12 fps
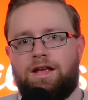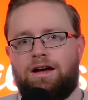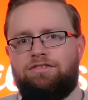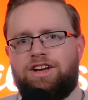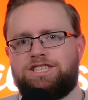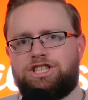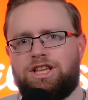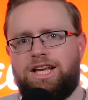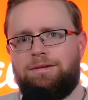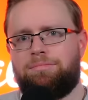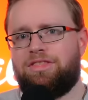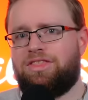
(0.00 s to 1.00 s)

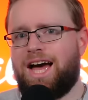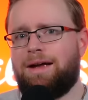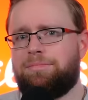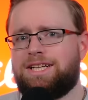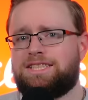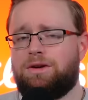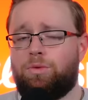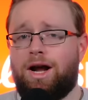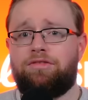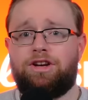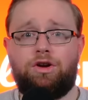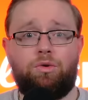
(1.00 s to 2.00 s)
Eventually, that missing
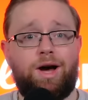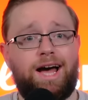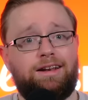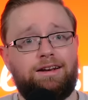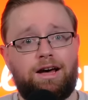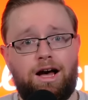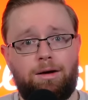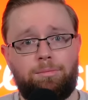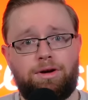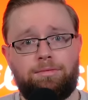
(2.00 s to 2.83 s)
revenue added up.